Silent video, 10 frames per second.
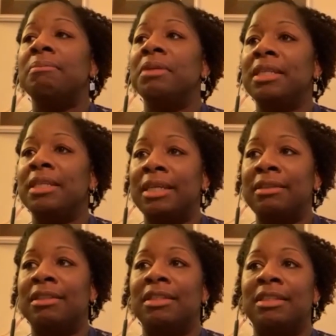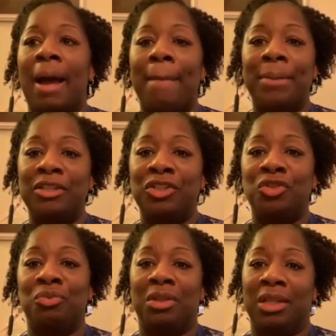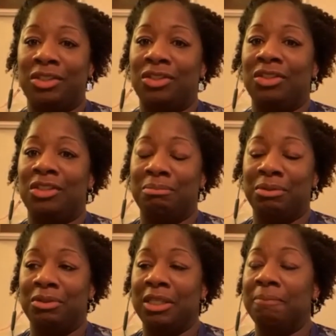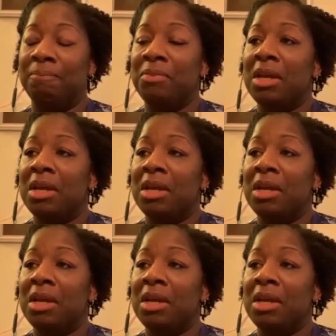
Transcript: begin to tap into relationship building.